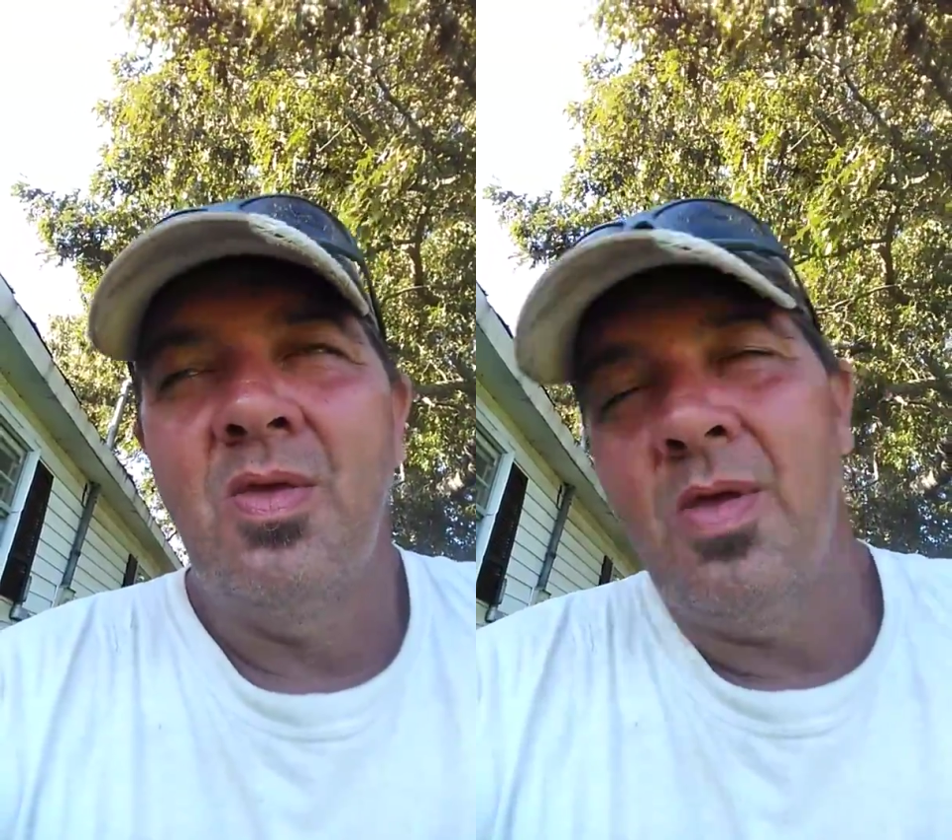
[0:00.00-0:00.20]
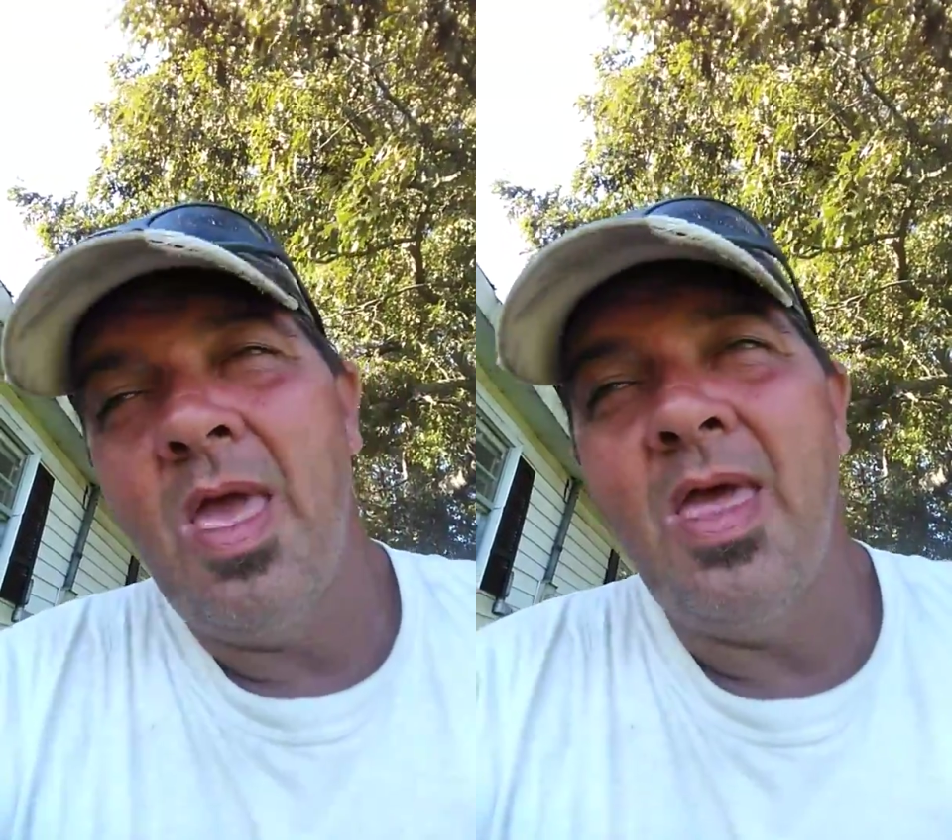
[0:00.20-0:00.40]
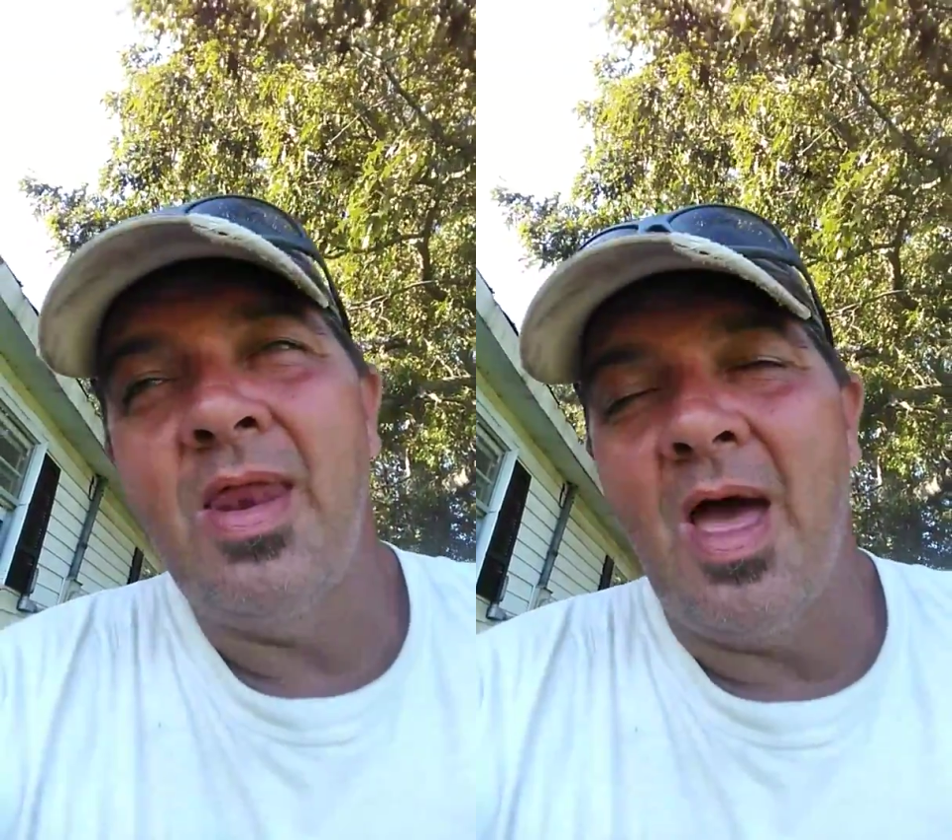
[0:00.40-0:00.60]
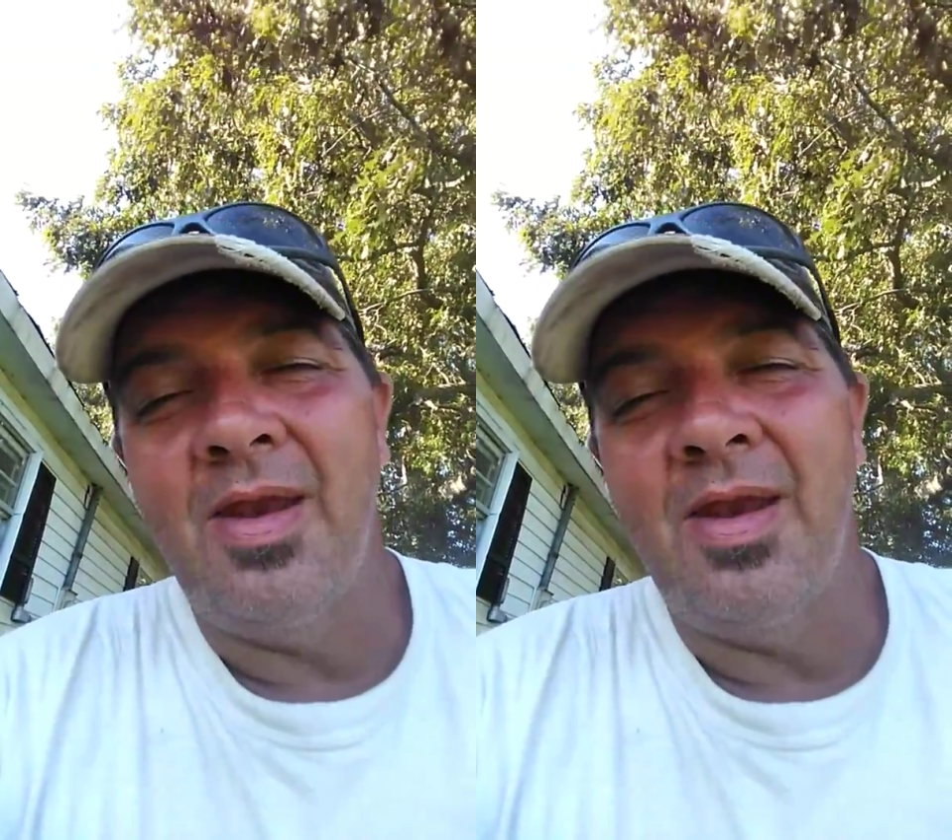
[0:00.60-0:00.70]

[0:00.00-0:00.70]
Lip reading: and hot